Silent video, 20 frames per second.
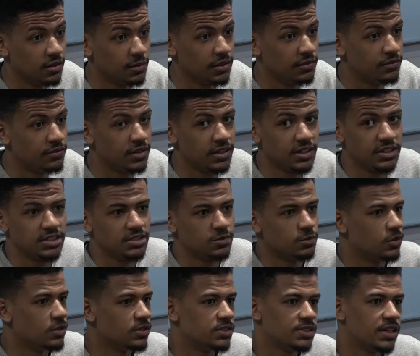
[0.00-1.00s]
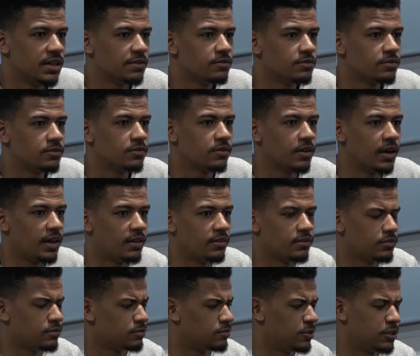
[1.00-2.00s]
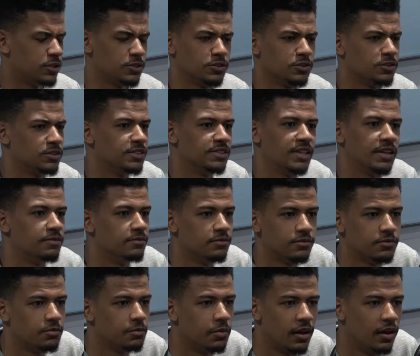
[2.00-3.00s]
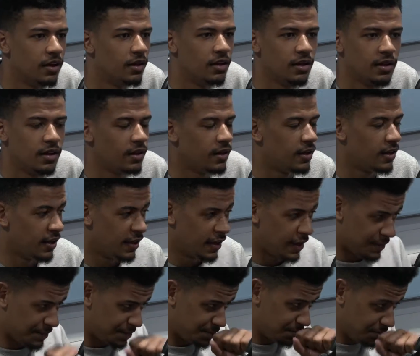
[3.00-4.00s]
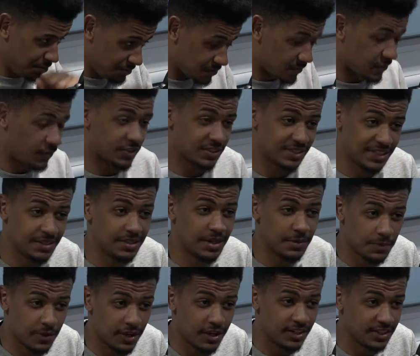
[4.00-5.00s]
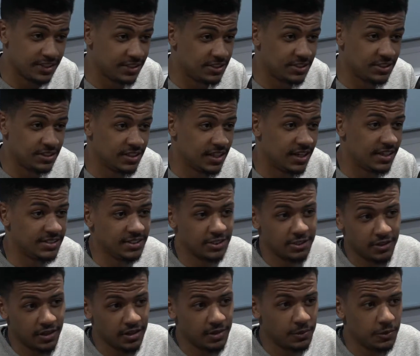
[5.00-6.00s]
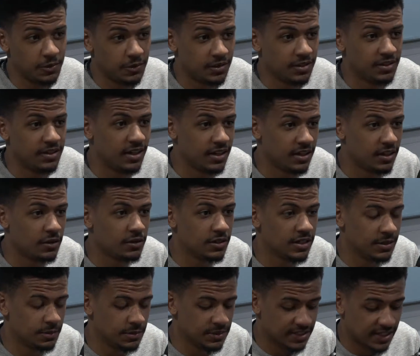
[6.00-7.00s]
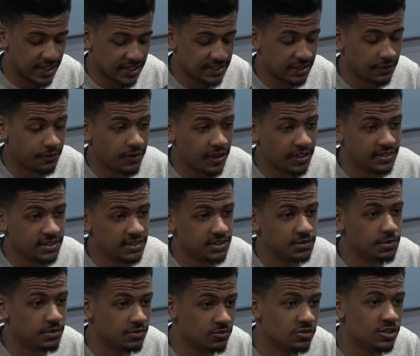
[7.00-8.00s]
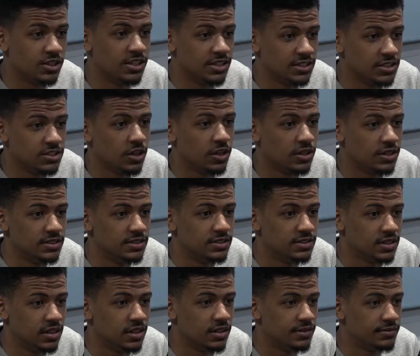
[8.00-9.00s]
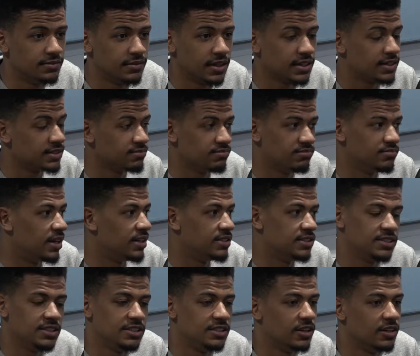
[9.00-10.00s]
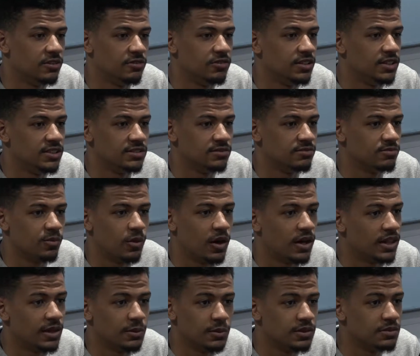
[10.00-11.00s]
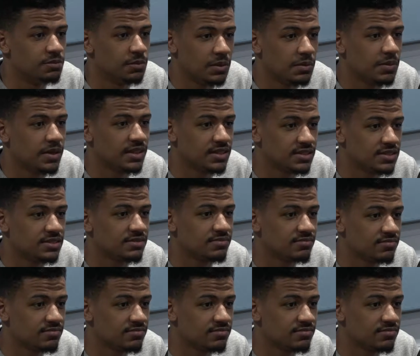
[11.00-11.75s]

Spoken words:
I mean, finishing 7th, 8th, I'm pretty sure it's 7th. But for a team like Burnley to do that is incredible, and their goalkeepers, that defence has been really solid. So I see no reason why they wouldn't be picked.